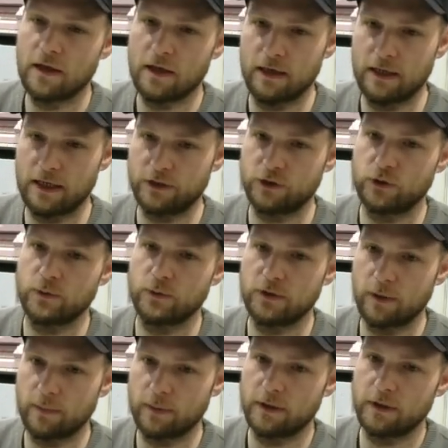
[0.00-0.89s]
unless you're
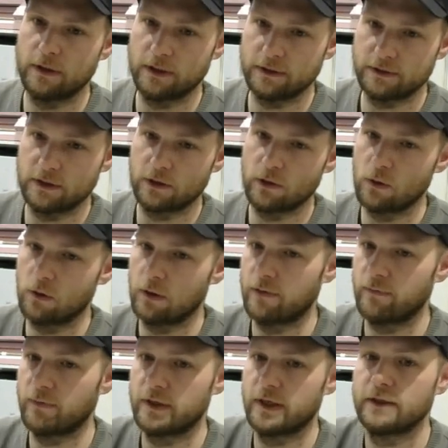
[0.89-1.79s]
doubling your listing goal
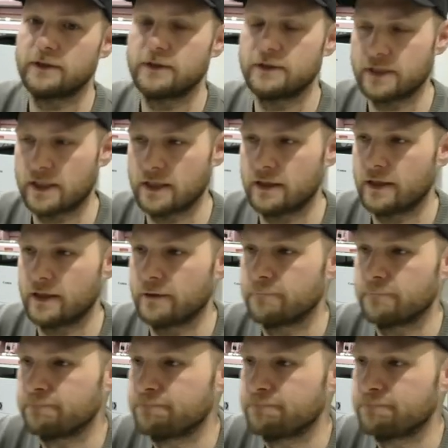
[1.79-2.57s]
every day to 10 a day.